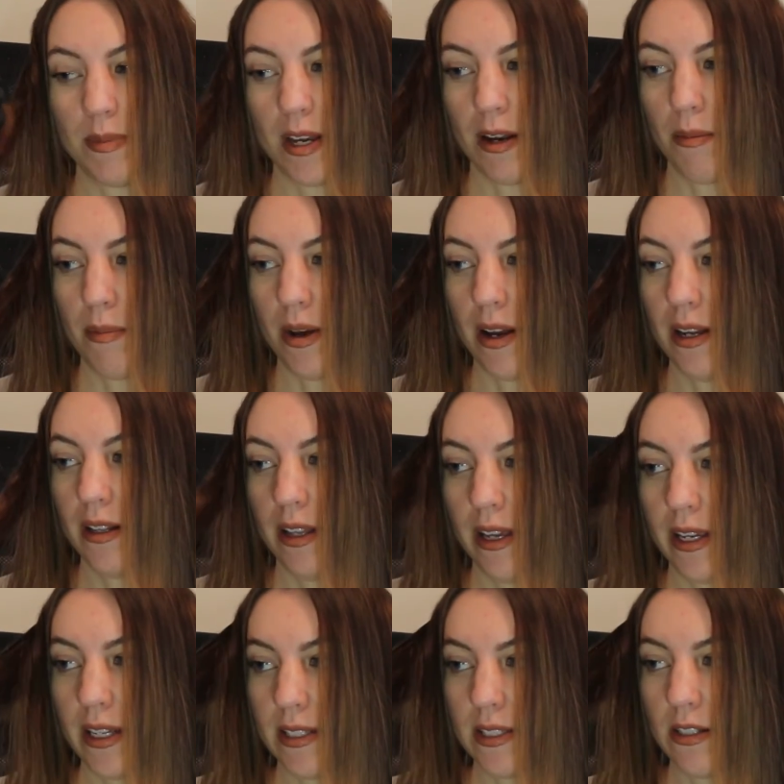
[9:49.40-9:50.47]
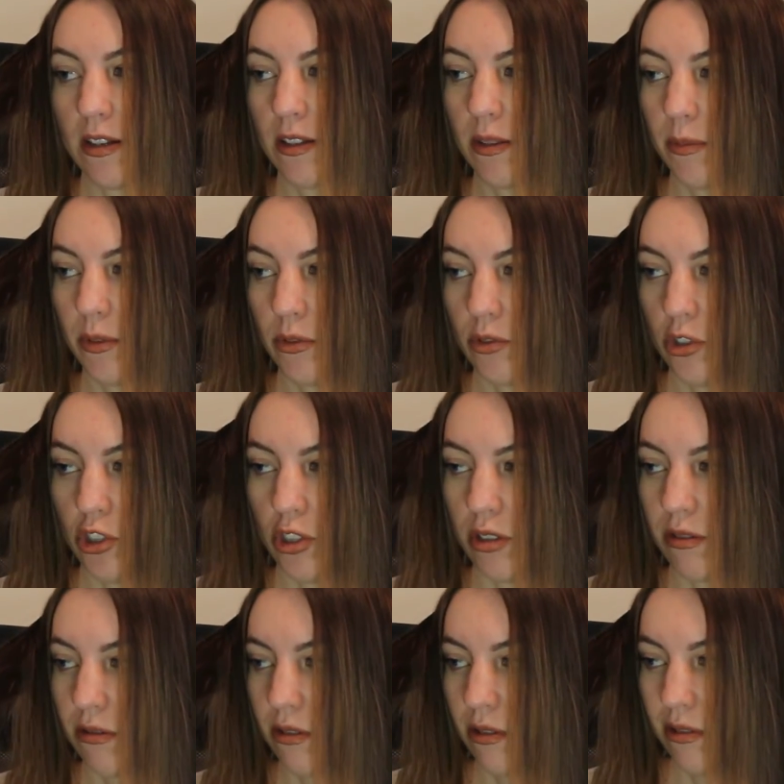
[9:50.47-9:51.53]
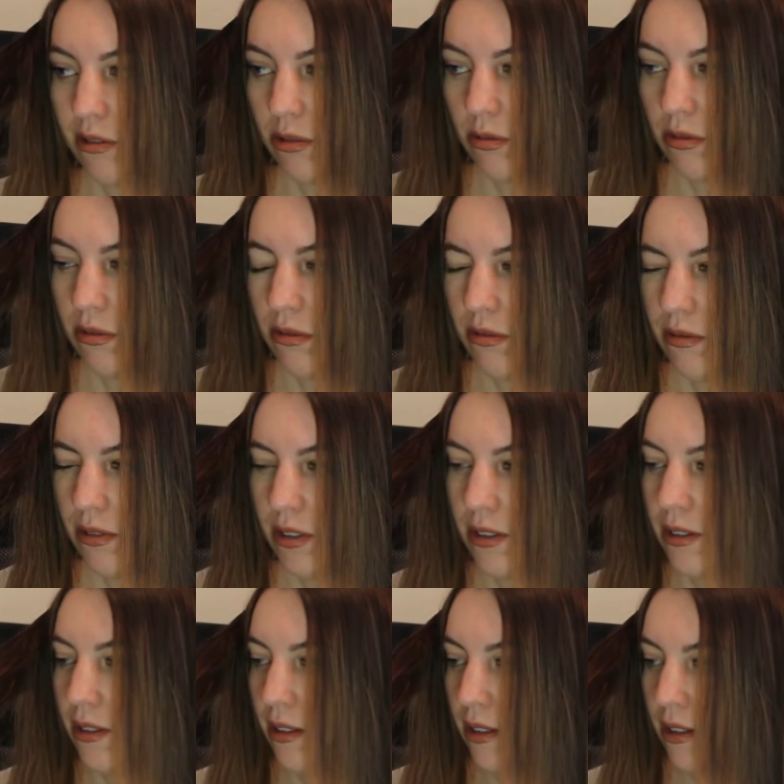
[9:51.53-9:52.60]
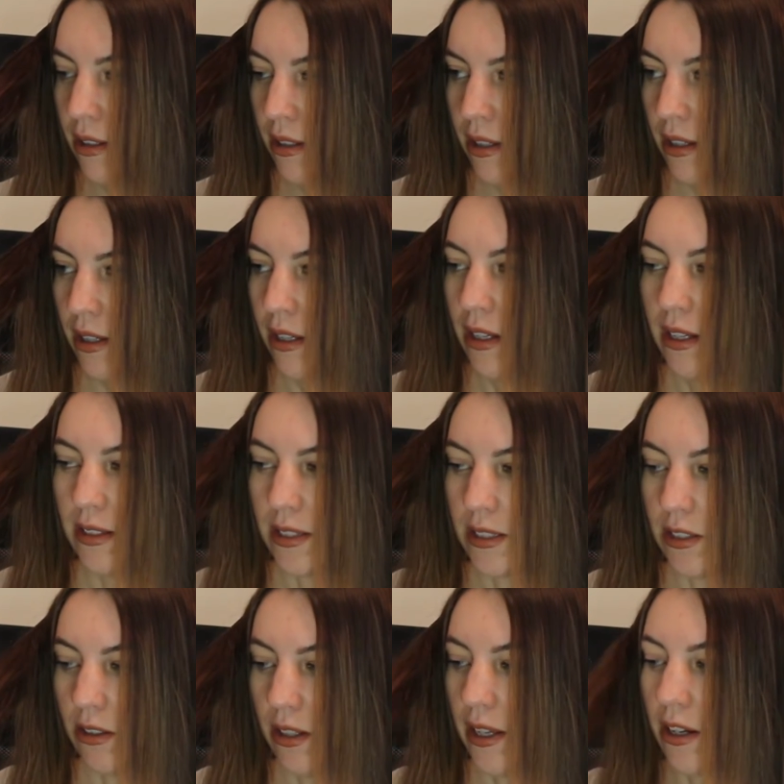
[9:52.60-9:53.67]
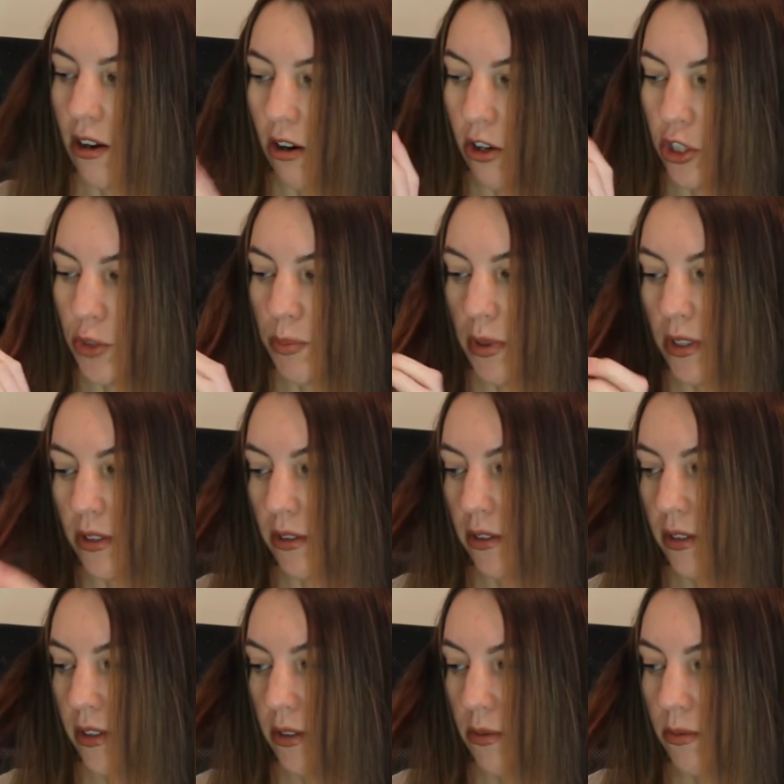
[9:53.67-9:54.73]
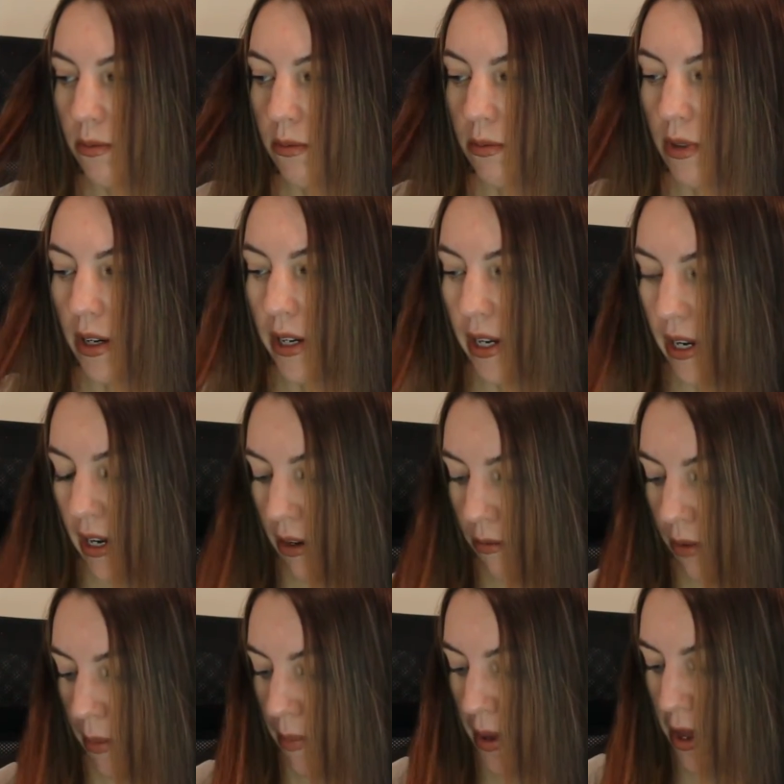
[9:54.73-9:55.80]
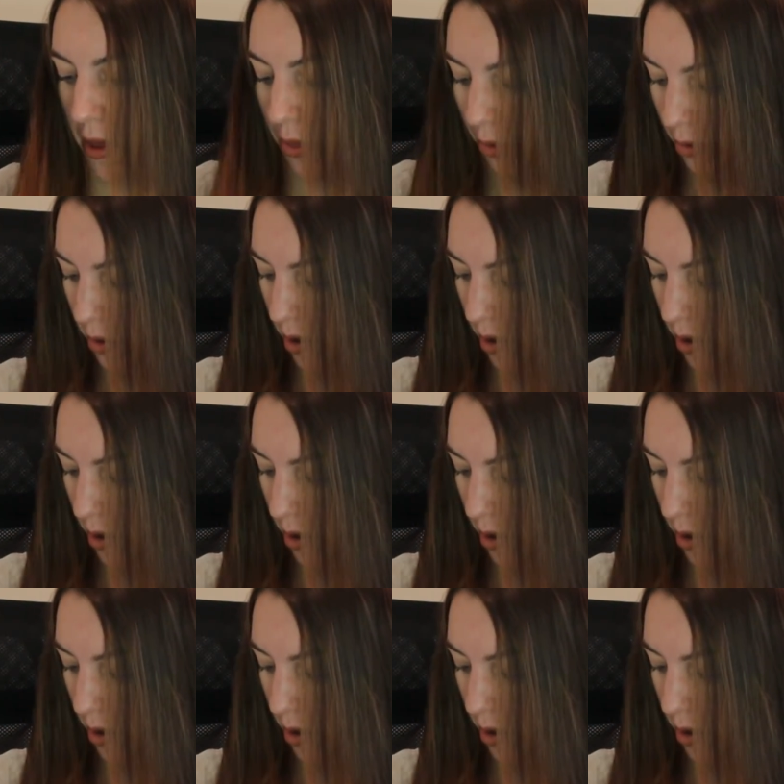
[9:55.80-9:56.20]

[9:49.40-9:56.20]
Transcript: that in mind. Like, it's not the most gentle tool. It's still like harsh bristles ripping through